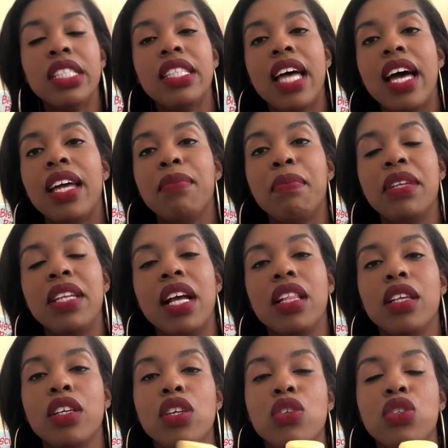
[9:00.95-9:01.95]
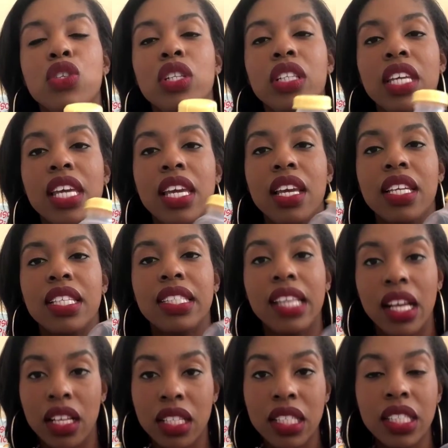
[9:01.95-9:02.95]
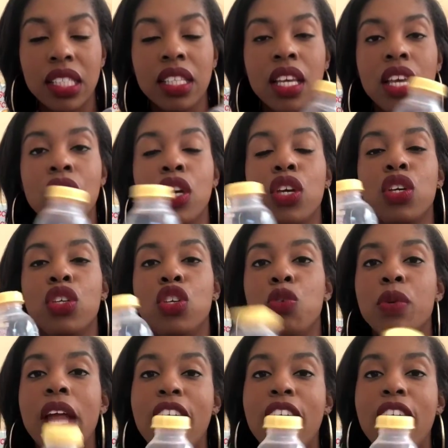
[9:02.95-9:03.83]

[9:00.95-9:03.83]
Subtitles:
that Medela usually sells, you would